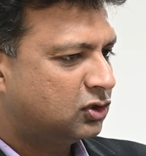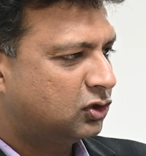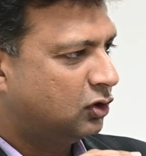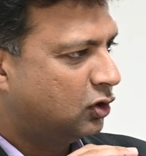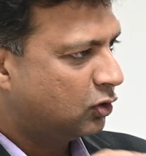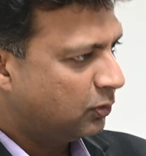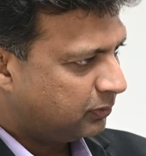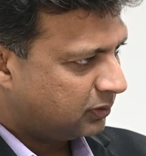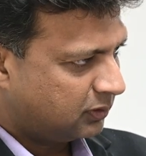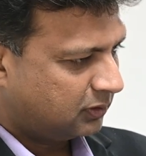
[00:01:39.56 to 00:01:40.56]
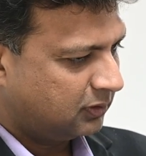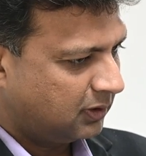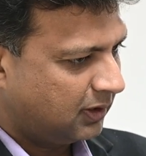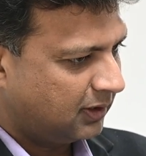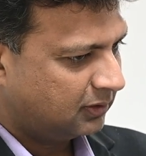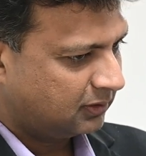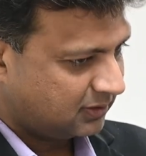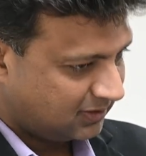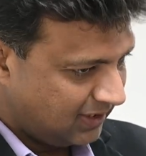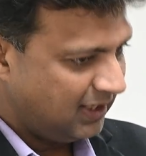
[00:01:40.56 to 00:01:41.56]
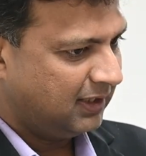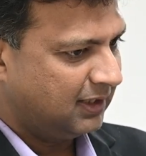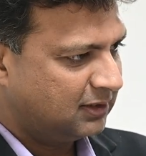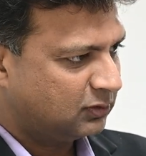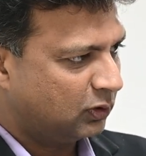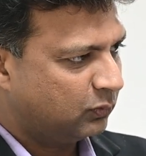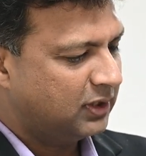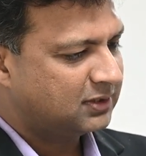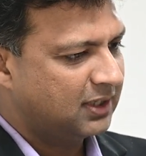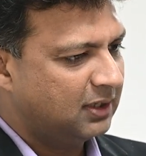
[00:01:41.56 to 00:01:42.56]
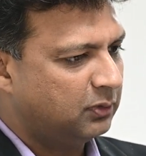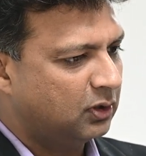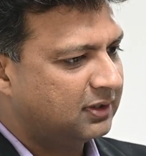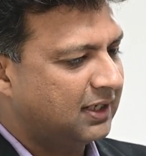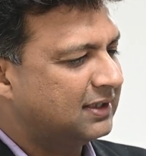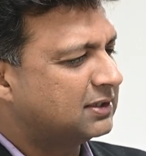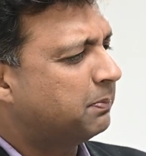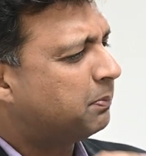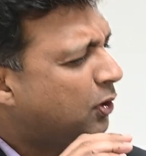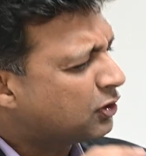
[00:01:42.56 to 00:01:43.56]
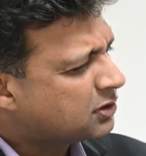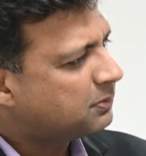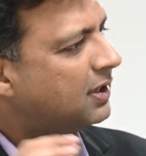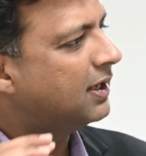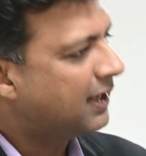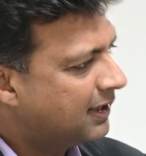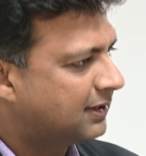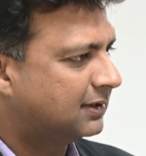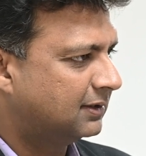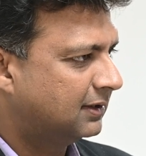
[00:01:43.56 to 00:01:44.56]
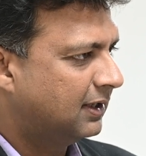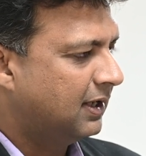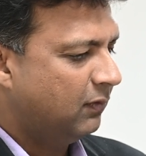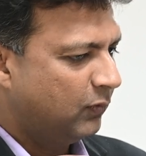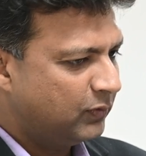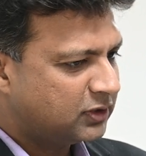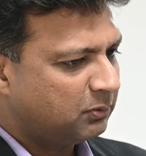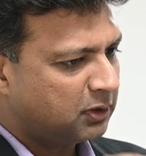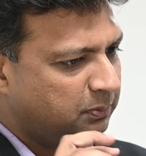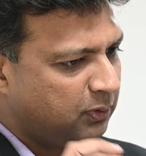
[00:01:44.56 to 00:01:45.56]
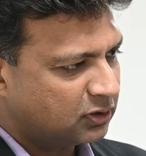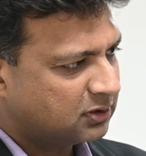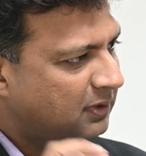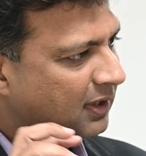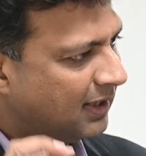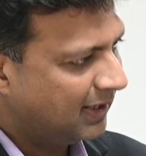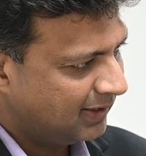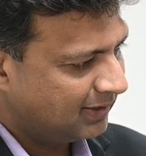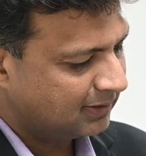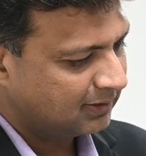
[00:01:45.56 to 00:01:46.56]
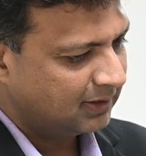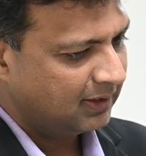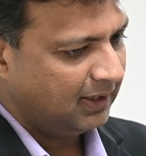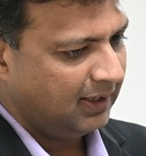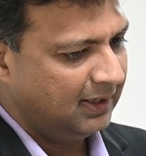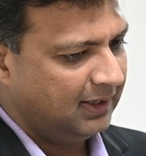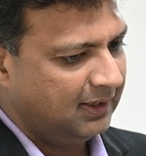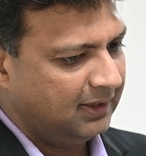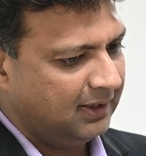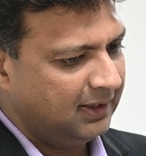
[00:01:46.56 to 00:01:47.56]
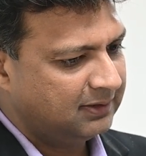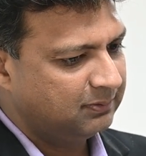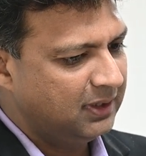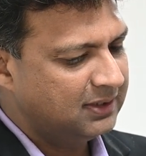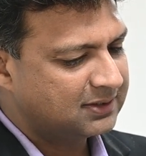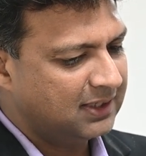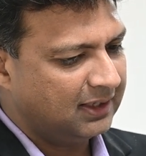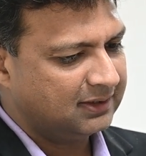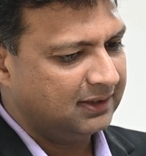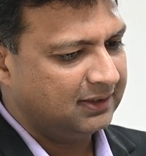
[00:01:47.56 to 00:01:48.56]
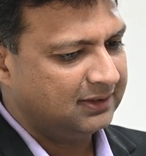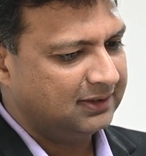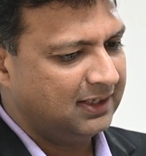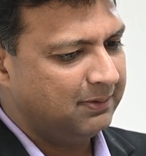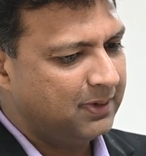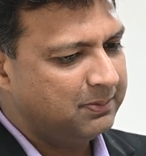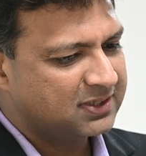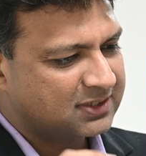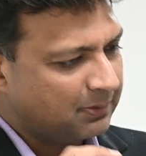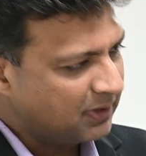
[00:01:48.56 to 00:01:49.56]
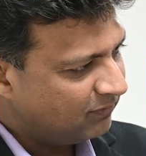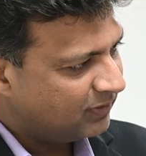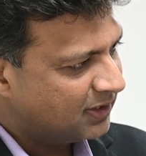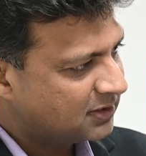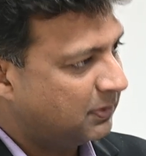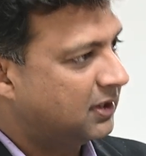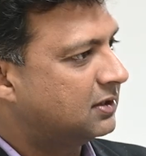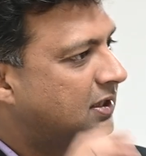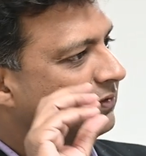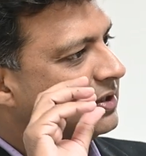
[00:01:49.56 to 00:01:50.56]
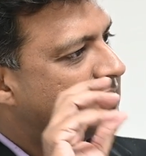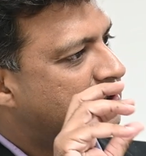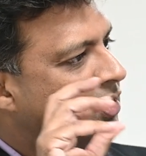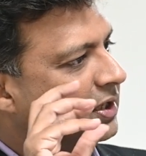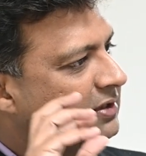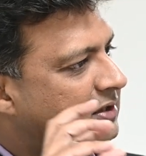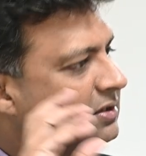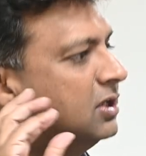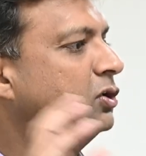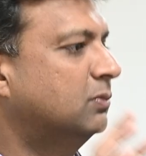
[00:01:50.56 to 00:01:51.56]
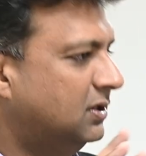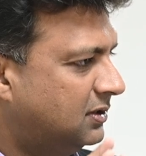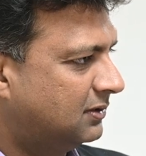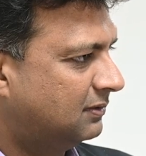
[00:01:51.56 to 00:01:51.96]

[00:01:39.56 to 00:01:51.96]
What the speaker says: So Group C is what we say about that there's a possible link. When we say about possible link, it means that there may be some evidence, but the evidence does not exist in humans.